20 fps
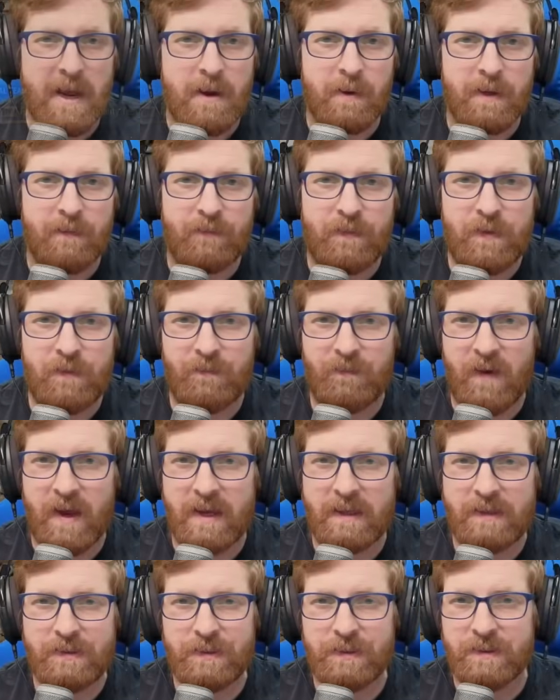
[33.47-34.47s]
if you
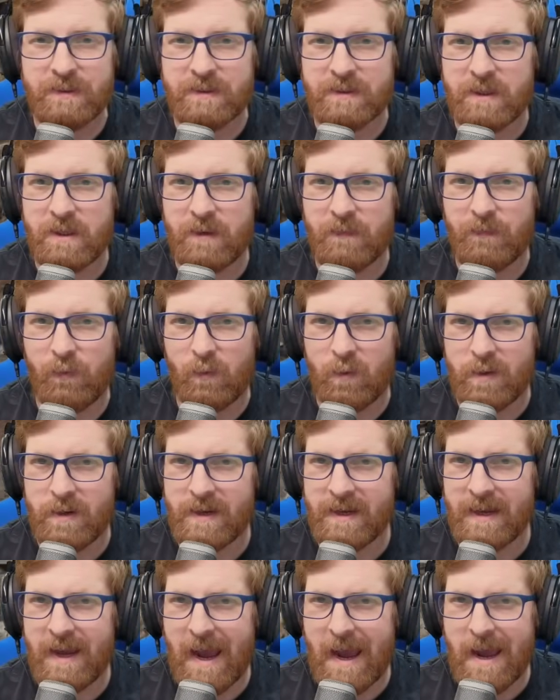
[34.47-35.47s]
find yourself
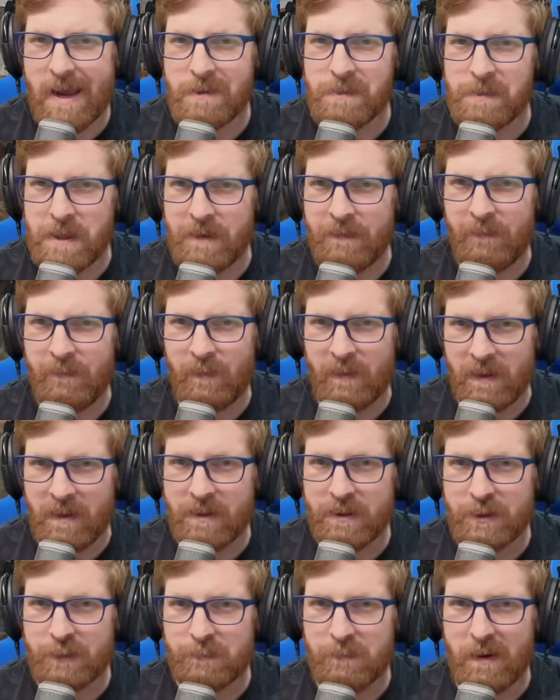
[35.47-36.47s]
running out of
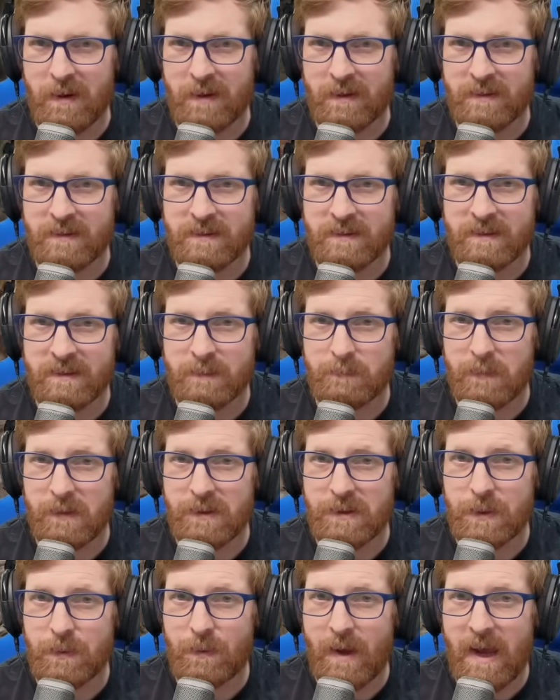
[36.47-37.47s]
lunch boxes,
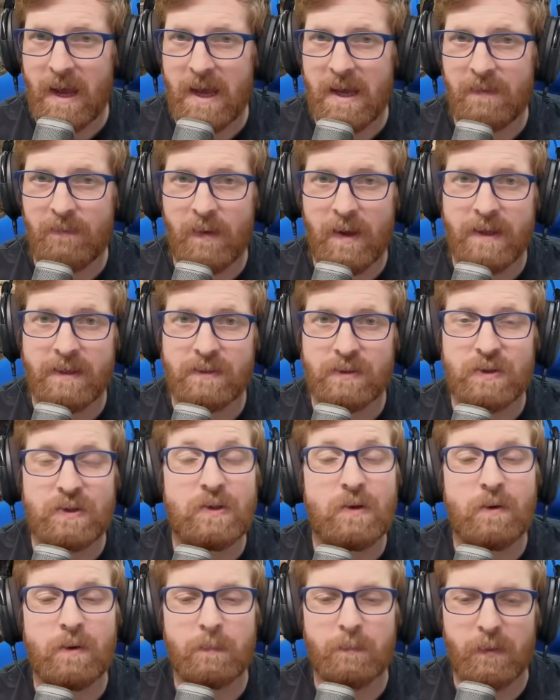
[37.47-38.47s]
but you have a
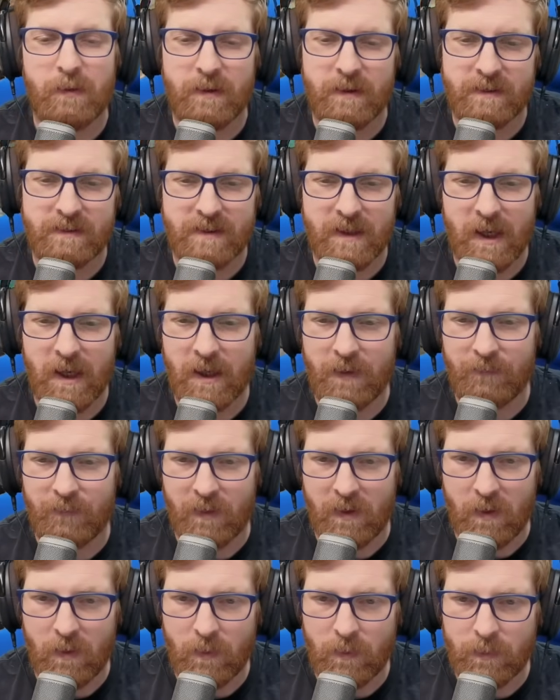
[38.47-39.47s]
surplus
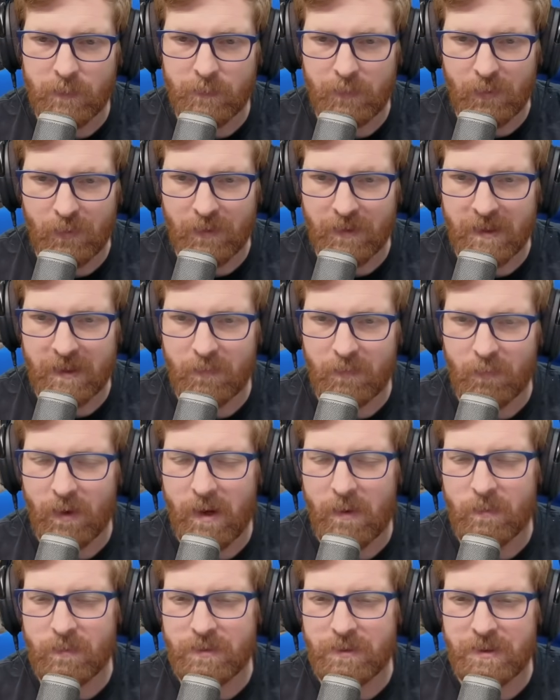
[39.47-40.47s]
of gold bullion, what
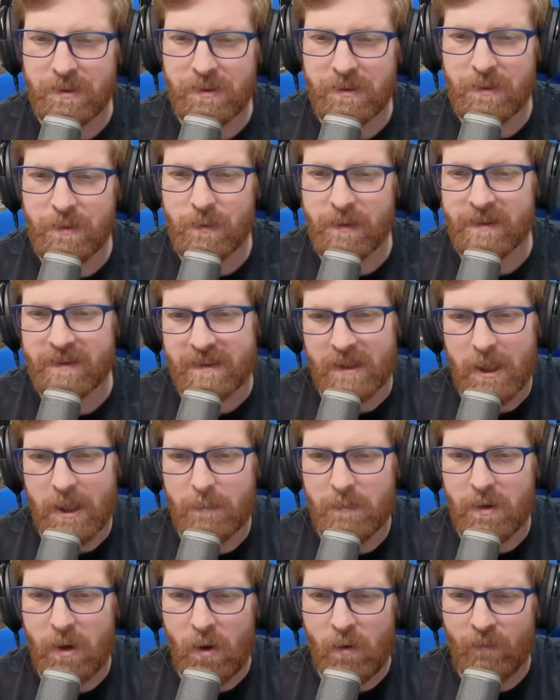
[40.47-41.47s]
I want you to do is
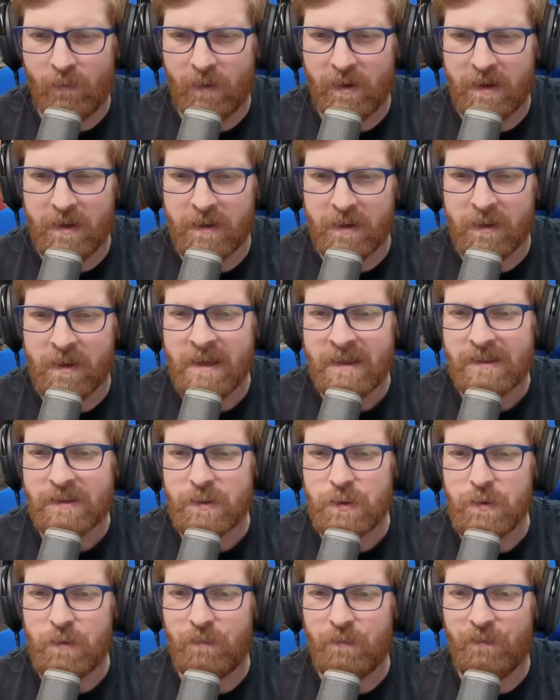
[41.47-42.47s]
come on over here
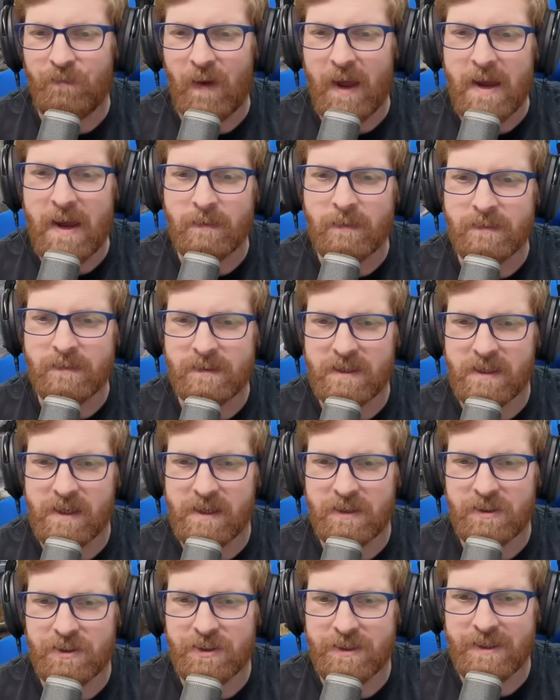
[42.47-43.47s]
to
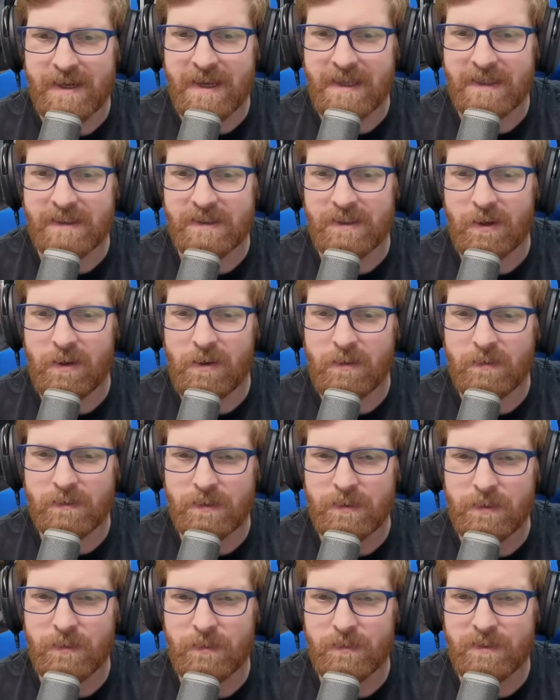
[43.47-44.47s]
Foundation and talk
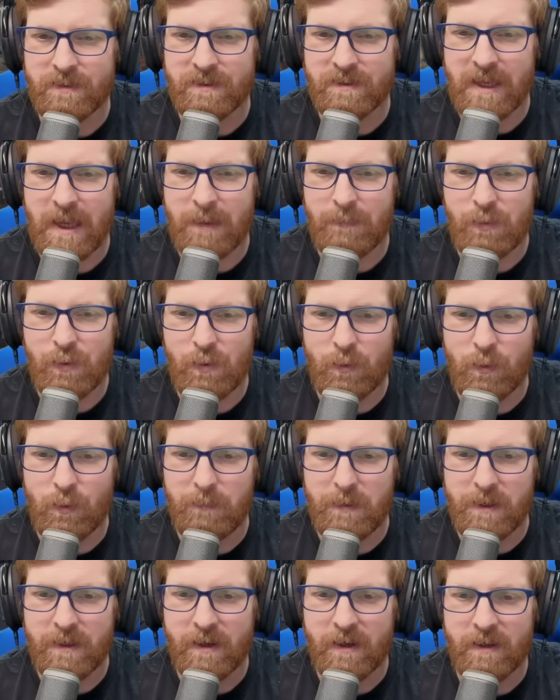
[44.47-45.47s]
to Samuel,
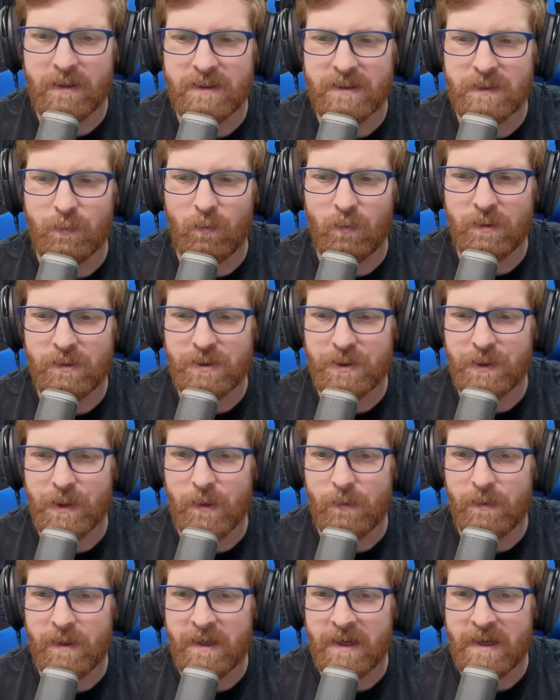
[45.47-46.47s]
because once you
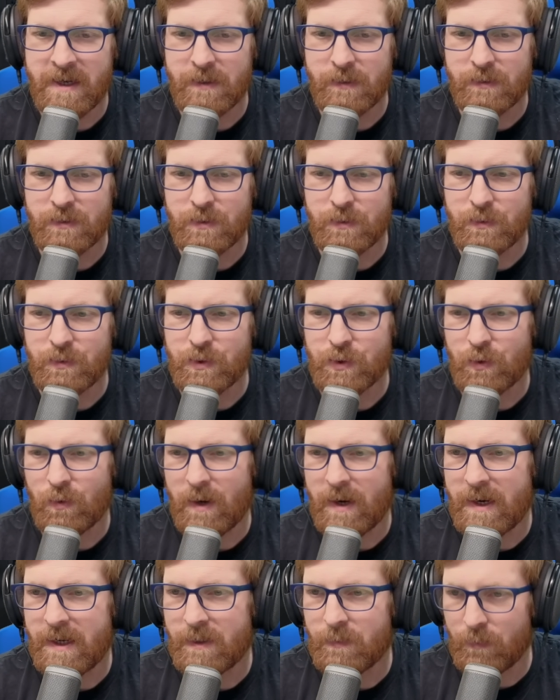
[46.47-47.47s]
go in here to
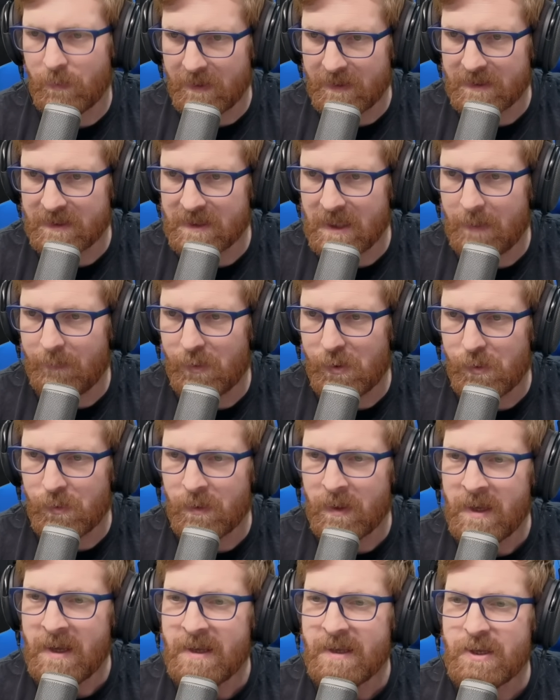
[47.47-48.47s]
trade with
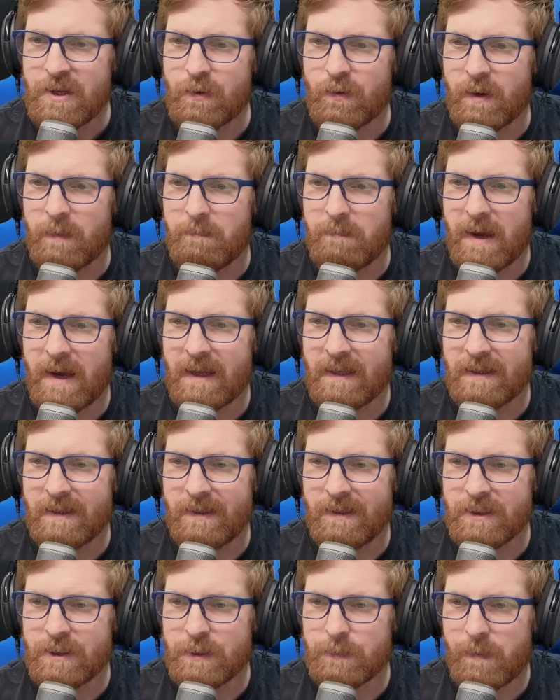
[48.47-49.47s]
Samuel, you can buy
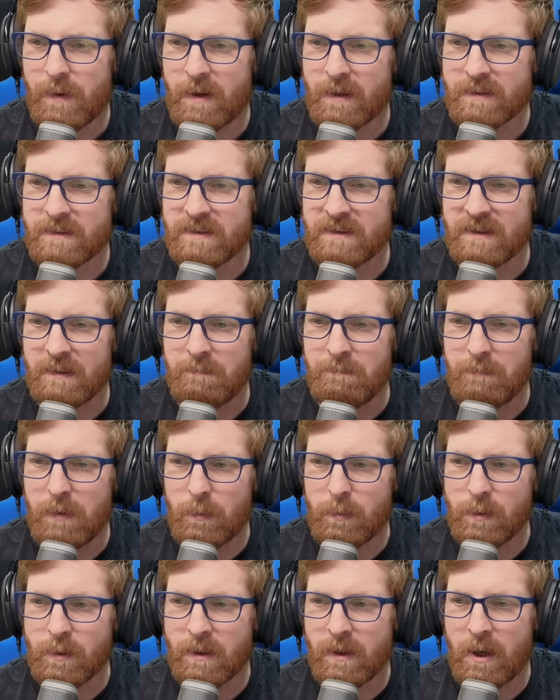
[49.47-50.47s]
lunch boxes and
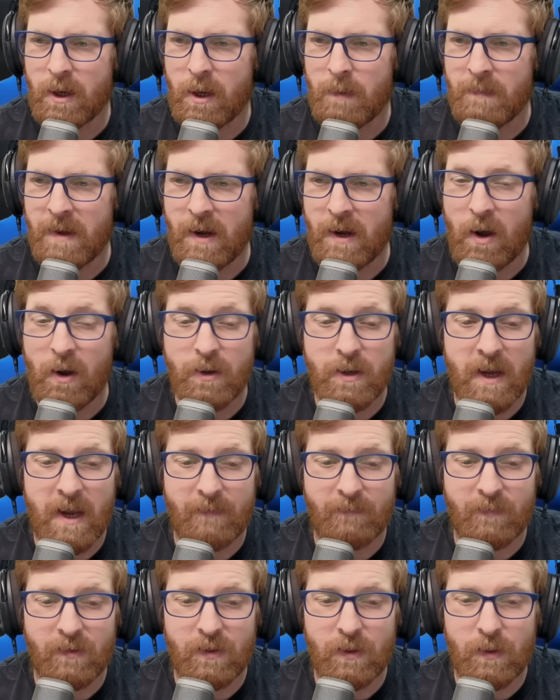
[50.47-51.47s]
bubble gum, and all you
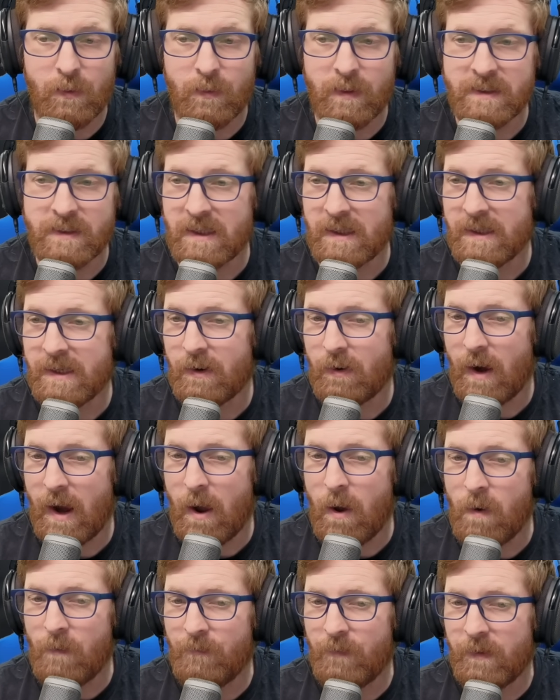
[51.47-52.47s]
have to do is clear
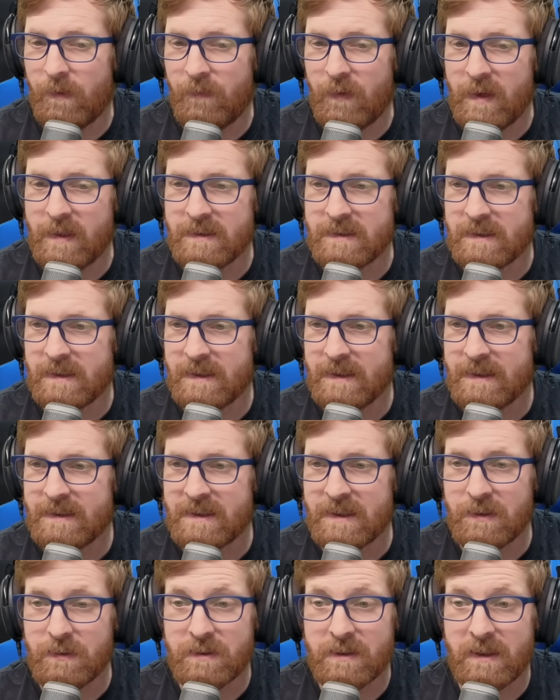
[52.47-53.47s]
off of his
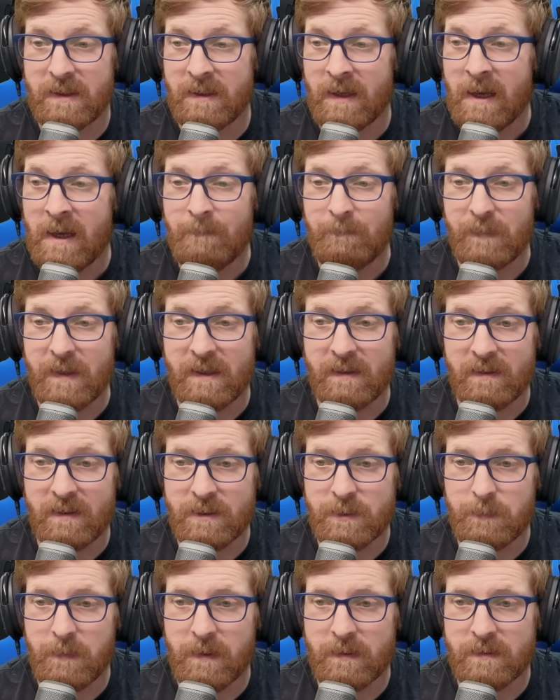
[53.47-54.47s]
list, and you see the
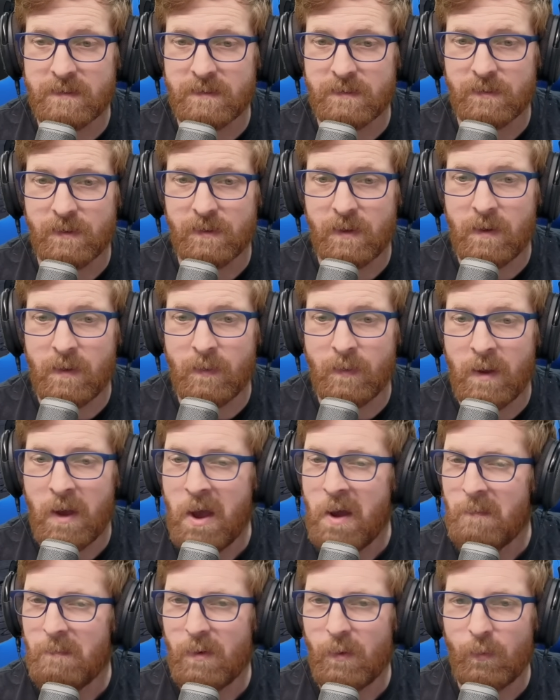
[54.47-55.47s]
lunch boxes are gone,
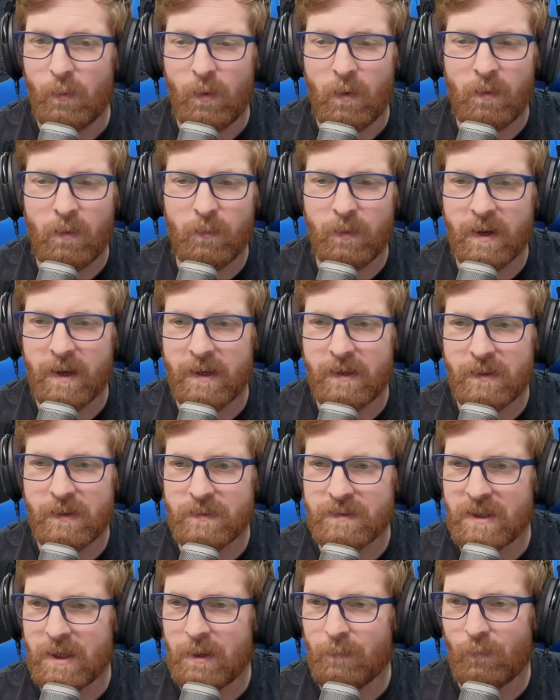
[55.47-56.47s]
but all we got to do
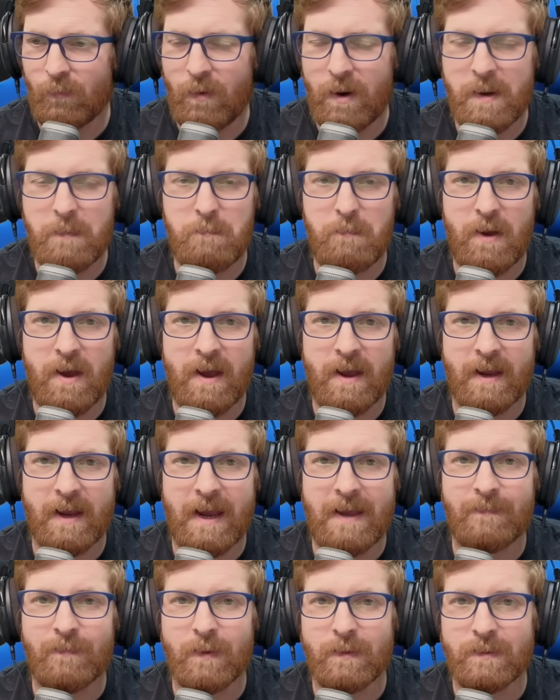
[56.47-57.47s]
is come right back,
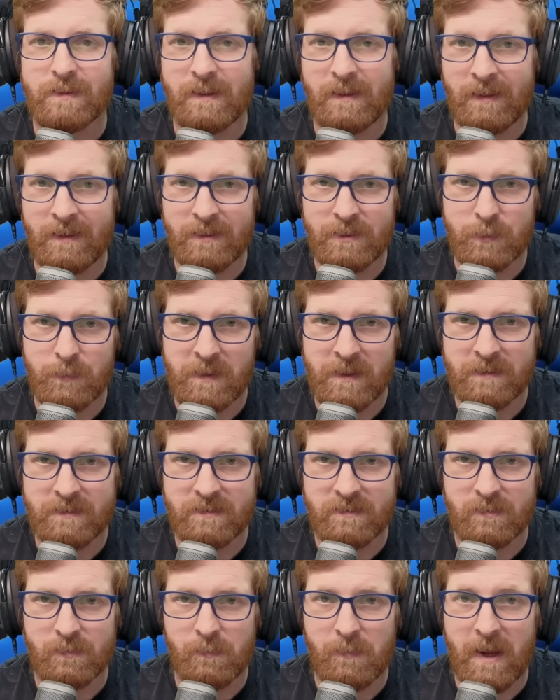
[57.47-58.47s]
and those lunch
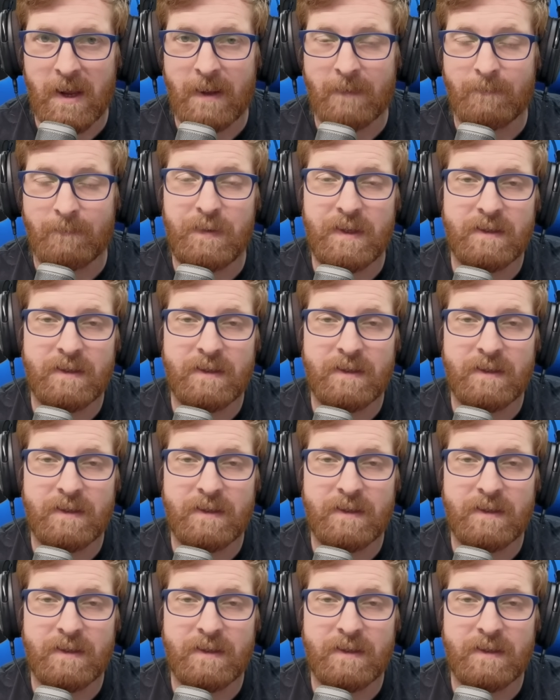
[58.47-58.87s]
boxes are back.